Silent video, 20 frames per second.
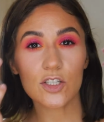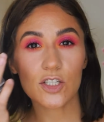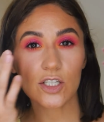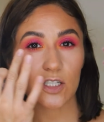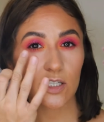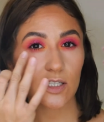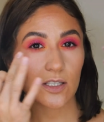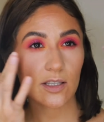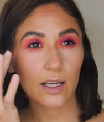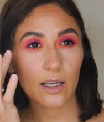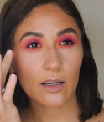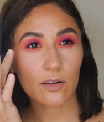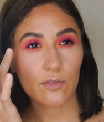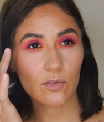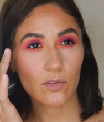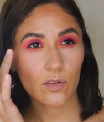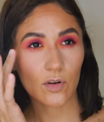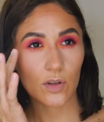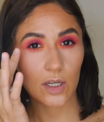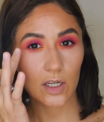just like
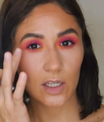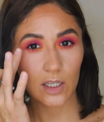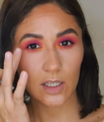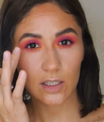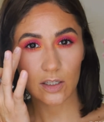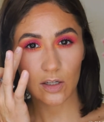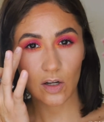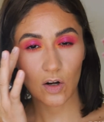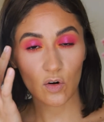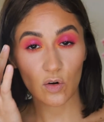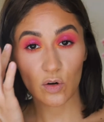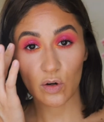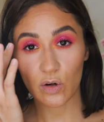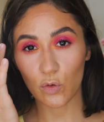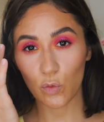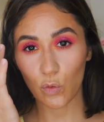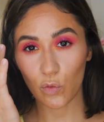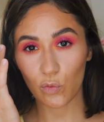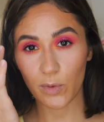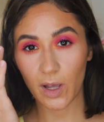for the inner
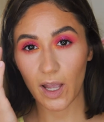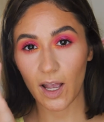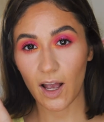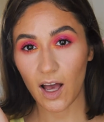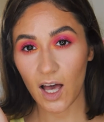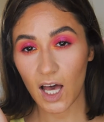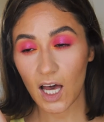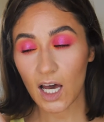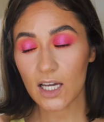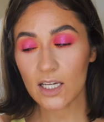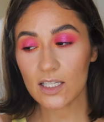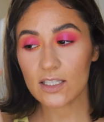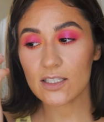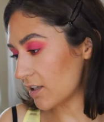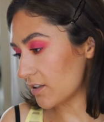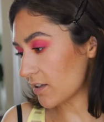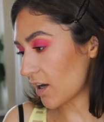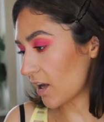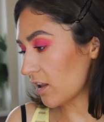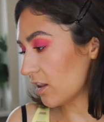corner of my eye.
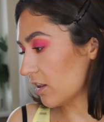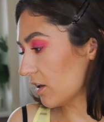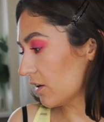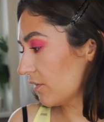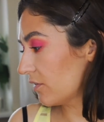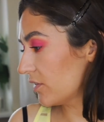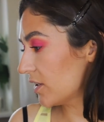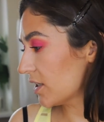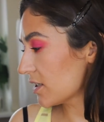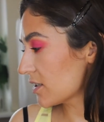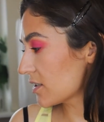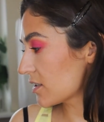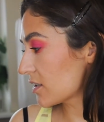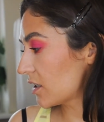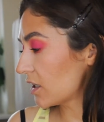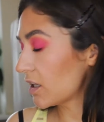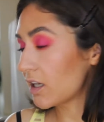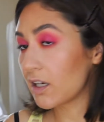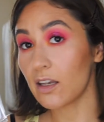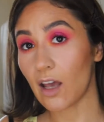And I love
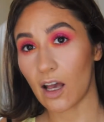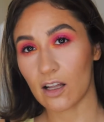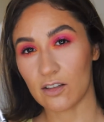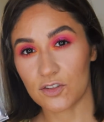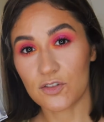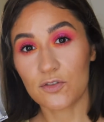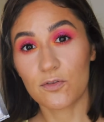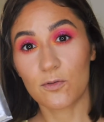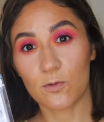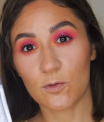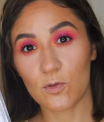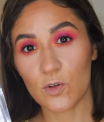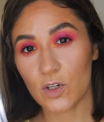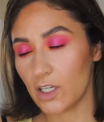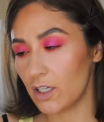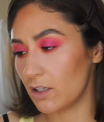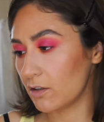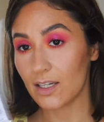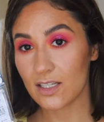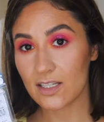this
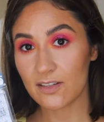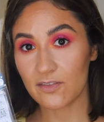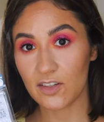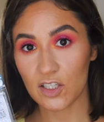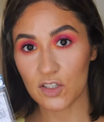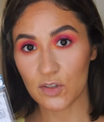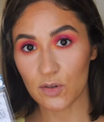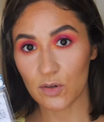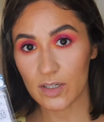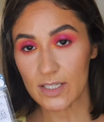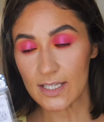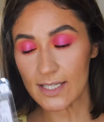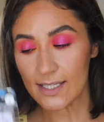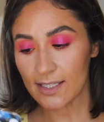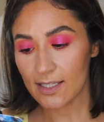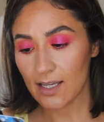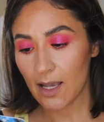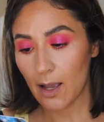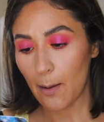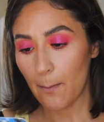nut-free
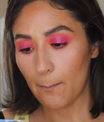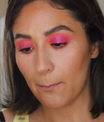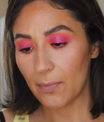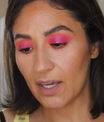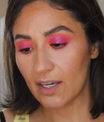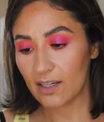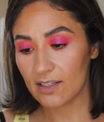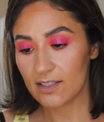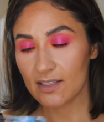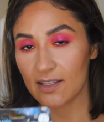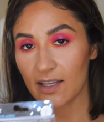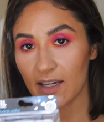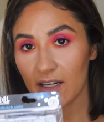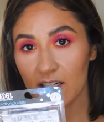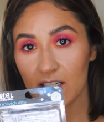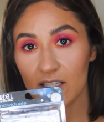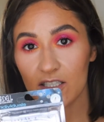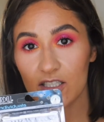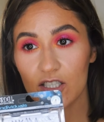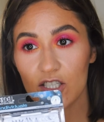individuals because
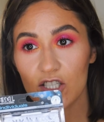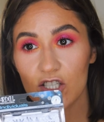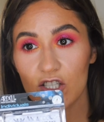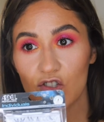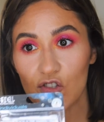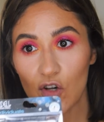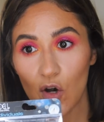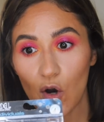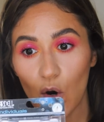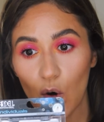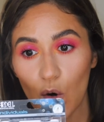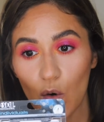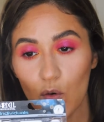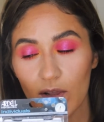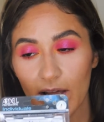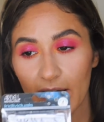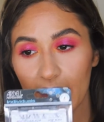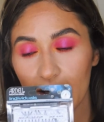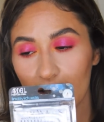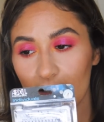they are so
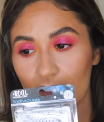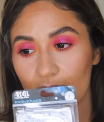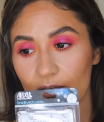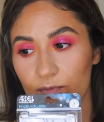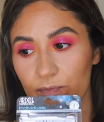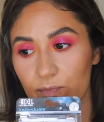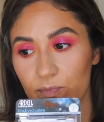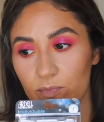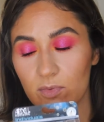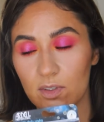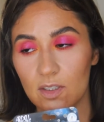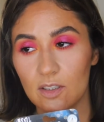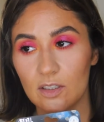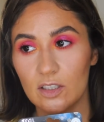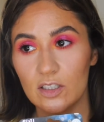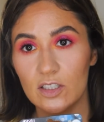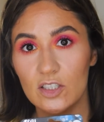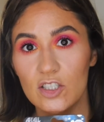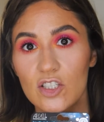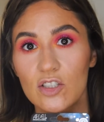like
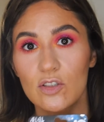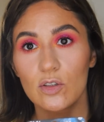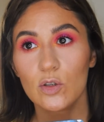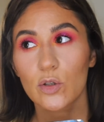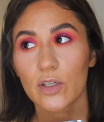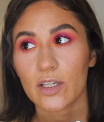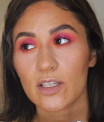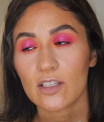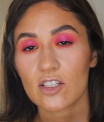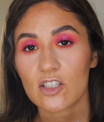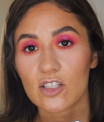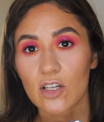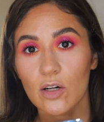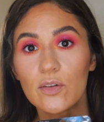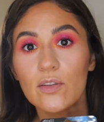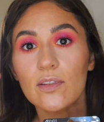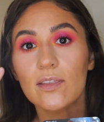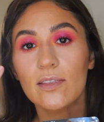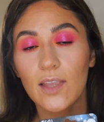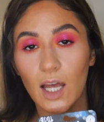looking so
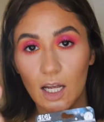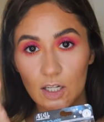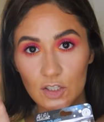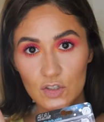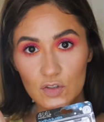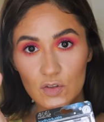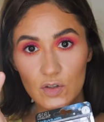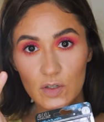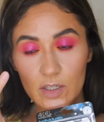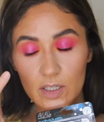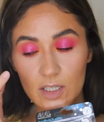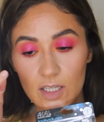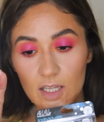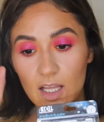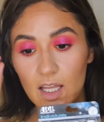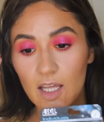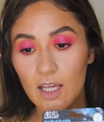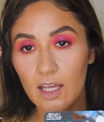natural.